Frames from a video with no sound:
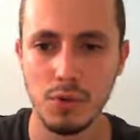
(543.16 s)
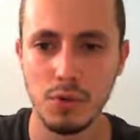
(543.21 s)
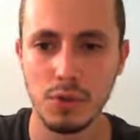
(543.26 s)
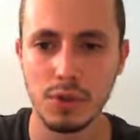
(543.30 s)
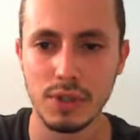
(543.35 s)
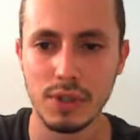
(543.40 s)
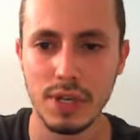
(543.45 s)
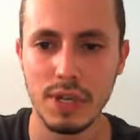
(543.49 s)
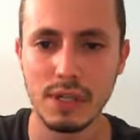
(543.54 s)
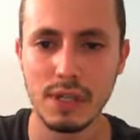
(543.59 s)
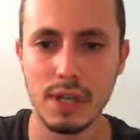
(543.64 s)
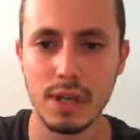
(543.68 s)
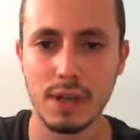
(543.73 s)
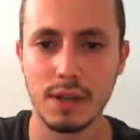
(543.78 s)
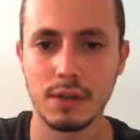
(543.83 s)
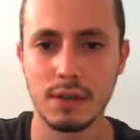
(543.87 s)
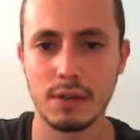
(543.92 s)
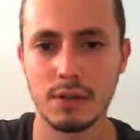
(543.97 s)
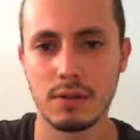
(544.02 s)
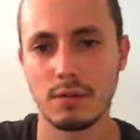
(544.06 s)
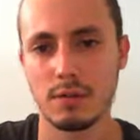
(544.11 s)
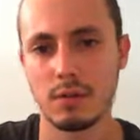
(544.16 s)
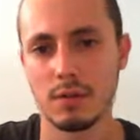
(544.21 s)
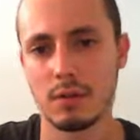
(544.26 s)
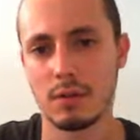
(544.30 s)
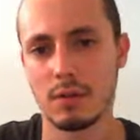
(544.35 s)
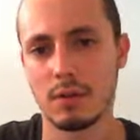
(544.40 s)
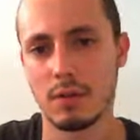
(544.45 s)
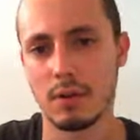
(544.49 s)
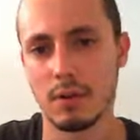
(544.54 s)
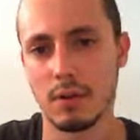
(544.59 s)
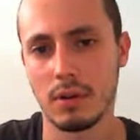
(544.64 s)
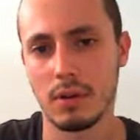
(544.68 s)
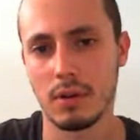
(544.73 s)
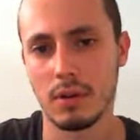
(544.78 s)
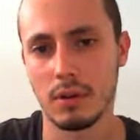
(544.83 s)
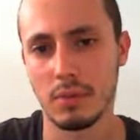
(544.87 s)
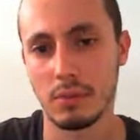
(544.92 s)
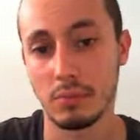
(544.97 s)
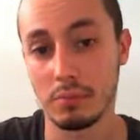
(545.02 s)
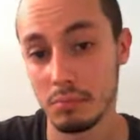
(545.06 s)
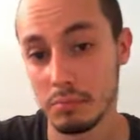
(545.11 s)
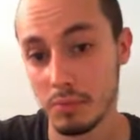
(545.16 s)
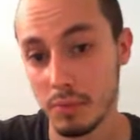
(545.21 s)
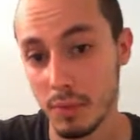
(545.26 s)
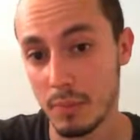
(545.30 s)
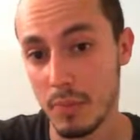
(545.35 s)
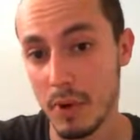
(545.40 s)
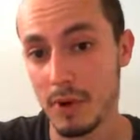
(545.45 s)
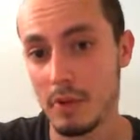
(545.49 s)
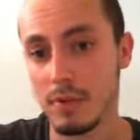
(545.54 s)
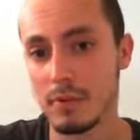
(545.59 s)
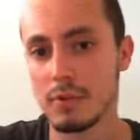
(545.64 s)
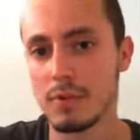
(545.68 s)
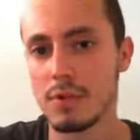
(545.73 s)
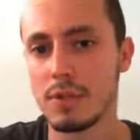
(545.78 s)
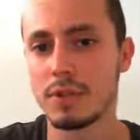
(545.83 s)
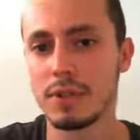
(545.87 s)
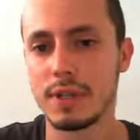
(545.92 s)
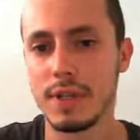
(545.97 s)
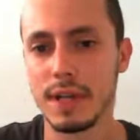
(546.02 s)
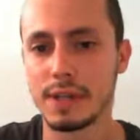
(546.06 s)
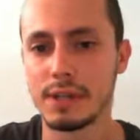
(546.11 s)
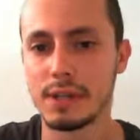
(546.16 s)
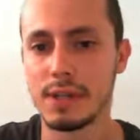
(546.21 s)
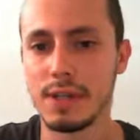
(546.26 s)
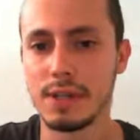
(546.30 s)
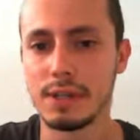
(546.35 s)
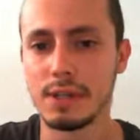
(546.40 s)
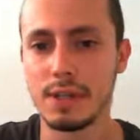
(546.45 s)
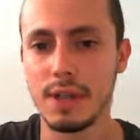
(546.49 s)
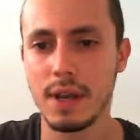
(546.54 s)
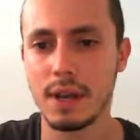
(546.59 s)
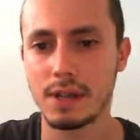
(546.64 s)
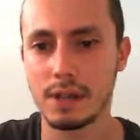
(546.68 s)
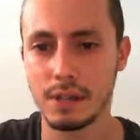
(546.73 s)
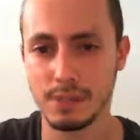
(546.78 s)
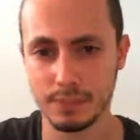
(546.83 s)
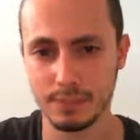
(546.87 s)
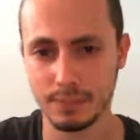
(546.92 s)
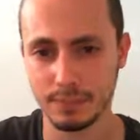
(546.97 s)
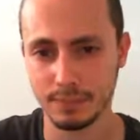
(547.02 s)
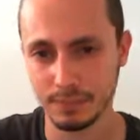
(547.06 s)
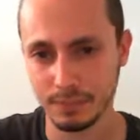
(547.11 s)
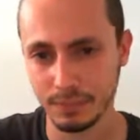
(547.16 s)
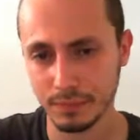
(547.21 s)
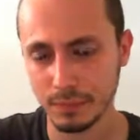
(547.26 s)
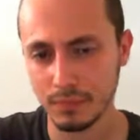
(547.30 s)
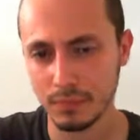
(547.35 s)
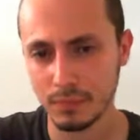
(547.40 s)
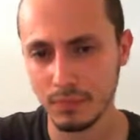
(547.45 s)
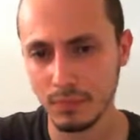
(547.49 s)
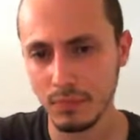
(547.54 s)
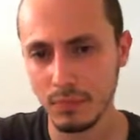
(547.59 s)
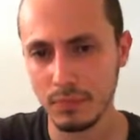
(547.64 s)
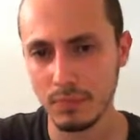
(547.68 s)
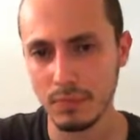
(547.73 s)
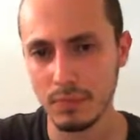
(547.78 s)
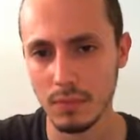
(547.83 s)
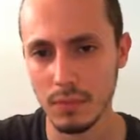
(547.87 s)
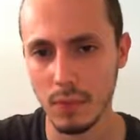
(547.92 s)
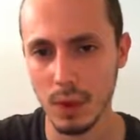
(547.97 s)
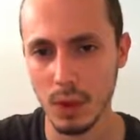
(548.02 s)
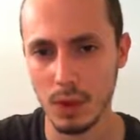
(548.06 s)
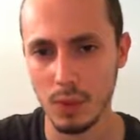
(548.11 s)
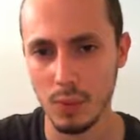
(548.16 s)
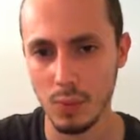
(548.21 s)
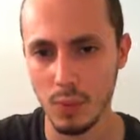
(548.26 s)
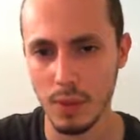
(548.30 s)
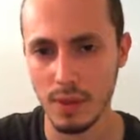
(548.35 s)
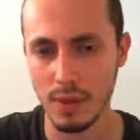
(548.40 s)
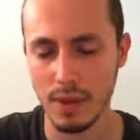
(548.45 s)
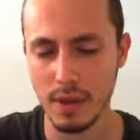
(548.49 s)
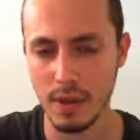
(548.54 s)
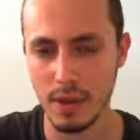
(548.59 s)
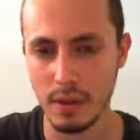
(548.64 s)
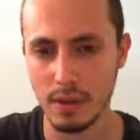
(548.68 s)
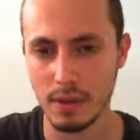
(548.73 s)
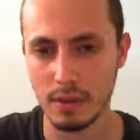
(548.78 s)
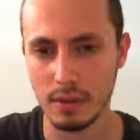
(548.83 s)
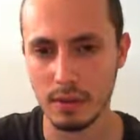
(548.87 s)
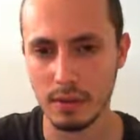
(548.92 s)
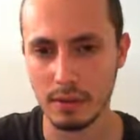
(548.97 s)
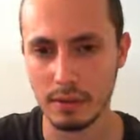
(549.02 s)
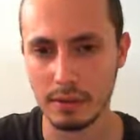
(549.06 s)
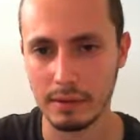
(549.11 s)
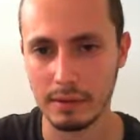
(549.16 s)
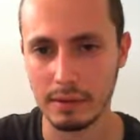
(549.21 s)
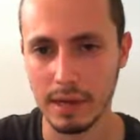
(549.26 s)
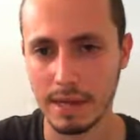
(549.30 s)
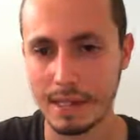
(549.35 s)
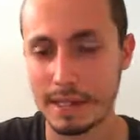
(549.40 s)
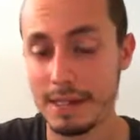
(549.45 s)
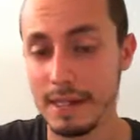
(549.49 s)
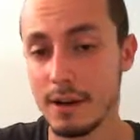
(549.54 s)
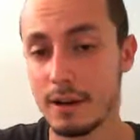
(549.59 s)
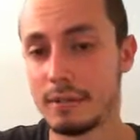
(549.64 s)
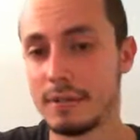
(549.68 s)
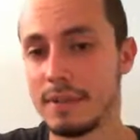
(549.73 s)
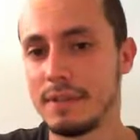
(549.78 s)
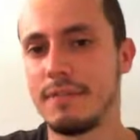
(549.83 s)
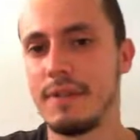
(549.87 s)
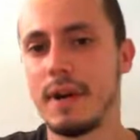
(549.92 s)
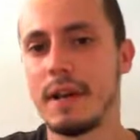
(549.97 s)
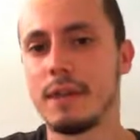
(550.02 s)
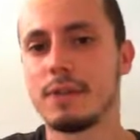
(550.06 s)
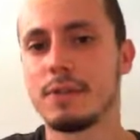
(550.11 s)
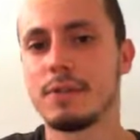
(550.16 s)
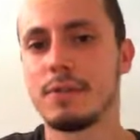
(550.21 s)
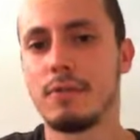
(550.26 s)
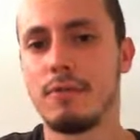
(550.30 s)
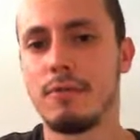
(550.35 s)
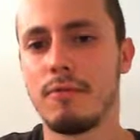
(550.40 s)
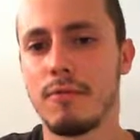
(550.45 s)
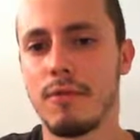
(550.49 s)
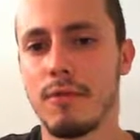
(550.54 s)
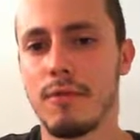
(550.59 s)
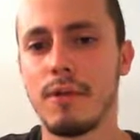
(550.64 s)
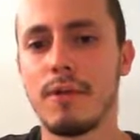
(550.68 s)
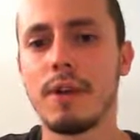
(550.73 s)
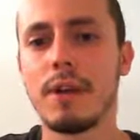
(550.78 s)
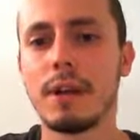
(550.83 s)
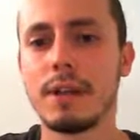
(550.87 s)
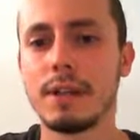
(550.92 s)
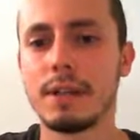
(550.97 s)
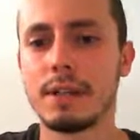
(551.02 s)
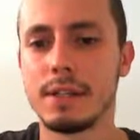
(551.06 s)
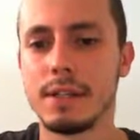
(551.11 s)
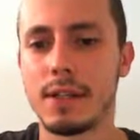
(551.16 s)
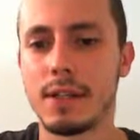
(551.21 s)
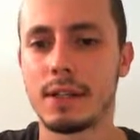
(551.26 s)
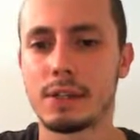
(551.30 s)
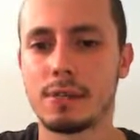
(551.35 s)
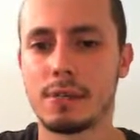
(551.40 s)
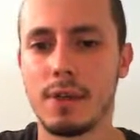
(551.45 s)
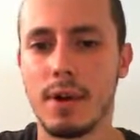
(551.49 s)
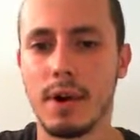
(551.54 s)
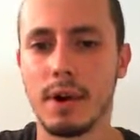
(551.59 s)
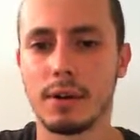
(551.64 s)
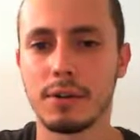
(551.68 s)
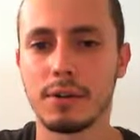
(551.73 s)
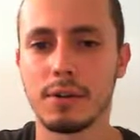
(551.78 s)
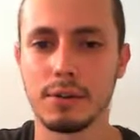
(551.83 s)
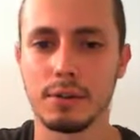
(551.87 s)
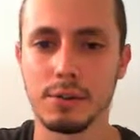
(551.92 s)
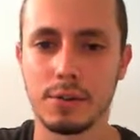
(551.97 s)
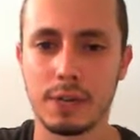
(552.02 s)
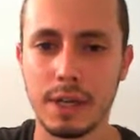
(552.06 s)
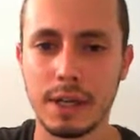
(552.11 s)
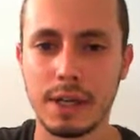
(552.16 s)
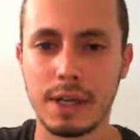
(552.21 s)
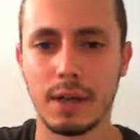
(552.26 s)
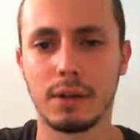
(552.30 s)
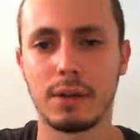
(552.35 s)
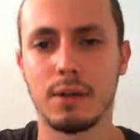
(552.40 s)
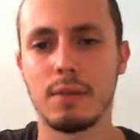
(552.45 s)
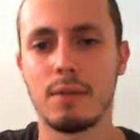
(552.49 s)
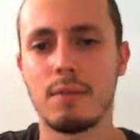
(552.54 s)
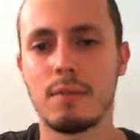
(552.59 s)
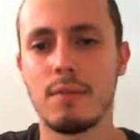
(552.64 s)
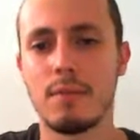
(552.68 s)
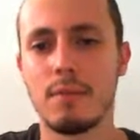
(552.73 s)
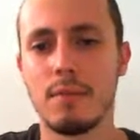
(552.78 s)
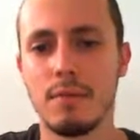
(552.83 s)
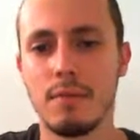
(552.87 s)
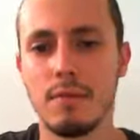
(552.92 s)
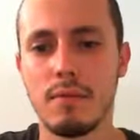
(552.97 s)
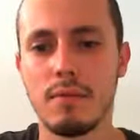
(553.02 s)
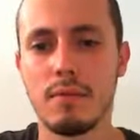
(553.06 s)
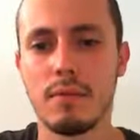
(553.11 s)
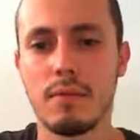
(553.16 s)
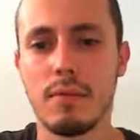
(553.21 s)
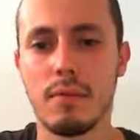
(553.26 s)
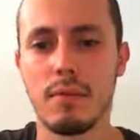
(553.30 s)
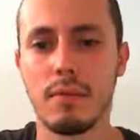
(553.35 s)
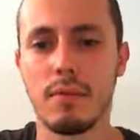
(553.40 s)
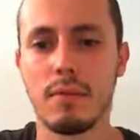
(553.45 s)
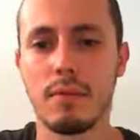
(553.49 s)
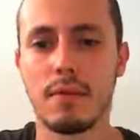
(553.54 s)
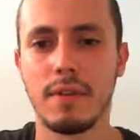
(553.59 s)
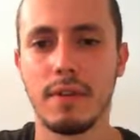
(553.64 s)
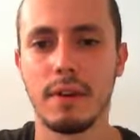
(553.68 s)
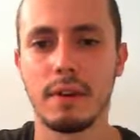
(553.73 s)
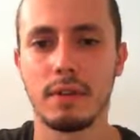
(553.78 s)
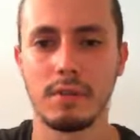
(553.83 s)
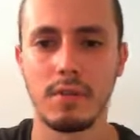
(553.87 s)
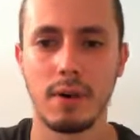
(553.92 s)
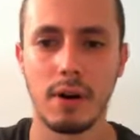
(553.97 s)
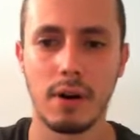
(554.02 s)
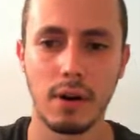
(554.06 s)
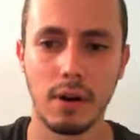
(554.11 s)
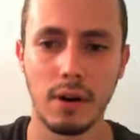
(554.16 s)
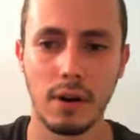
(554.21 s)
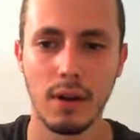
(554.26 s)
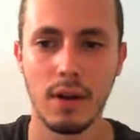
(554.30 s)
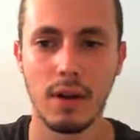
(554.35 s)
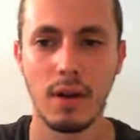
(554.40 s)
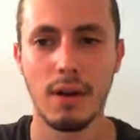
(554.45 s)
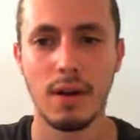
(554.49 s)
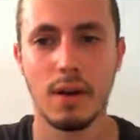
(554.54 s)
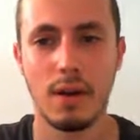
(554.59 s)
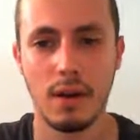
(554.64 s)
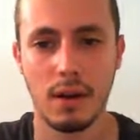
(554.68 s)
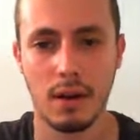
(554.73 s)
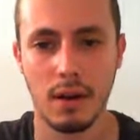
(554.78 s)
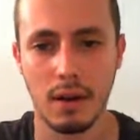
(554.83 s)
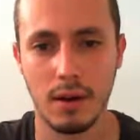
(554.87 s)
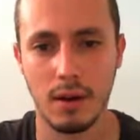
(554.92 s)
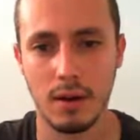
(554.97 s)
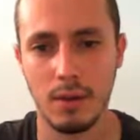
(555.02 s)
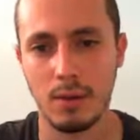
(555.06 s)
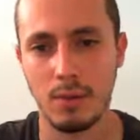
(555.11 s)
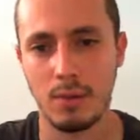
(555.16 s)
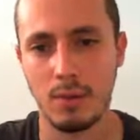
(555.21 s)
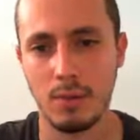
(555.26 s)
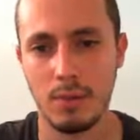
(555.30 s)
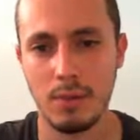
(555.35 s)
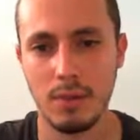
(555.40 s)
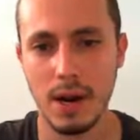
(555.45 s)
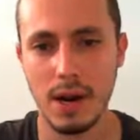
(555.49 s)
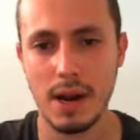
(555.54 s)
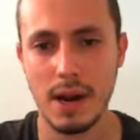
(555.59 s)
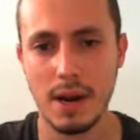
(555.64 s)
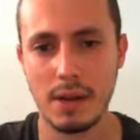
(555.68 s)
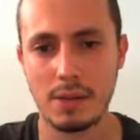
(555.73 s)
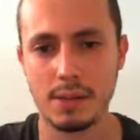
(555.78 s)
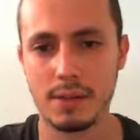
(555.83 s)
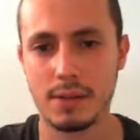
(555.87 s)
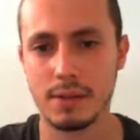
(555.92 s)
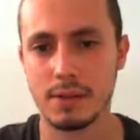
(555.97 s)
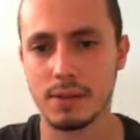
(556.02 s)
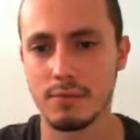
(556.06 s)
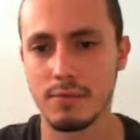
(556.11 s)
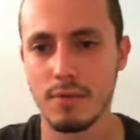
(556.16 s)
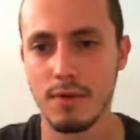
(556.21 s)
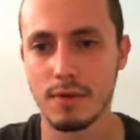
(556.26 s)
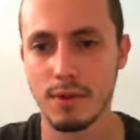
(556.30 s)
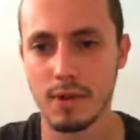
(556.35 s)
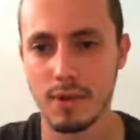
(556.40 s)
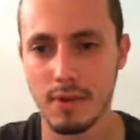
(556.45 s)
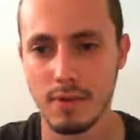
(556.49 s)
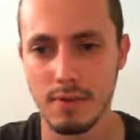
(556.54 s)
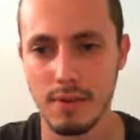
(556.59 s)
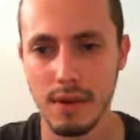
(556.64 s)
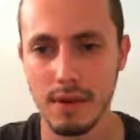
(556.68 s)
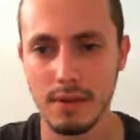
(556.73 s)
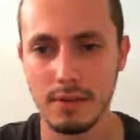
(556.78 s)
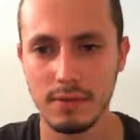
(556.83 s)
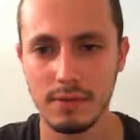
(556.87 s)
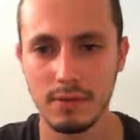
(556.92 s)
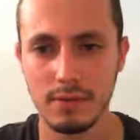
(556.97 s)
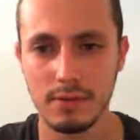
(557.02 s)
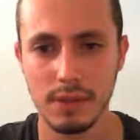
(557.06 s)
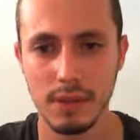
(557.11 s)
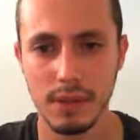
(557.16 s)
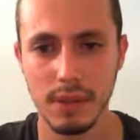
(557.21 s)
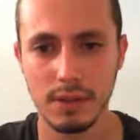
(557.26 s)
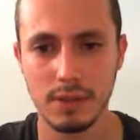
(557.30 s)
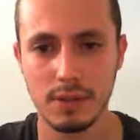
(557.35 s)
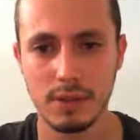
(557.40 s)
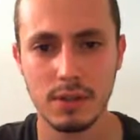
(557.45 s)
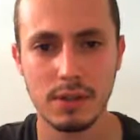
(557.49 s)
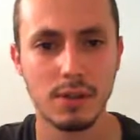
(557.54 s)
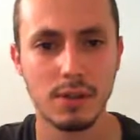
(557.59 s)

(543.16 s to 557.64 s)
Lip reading: c6, preparing rook takes e6, now with the idea of defense over 6th rank, so to connect the rook through the 6th rank. White has this rook d3 chance,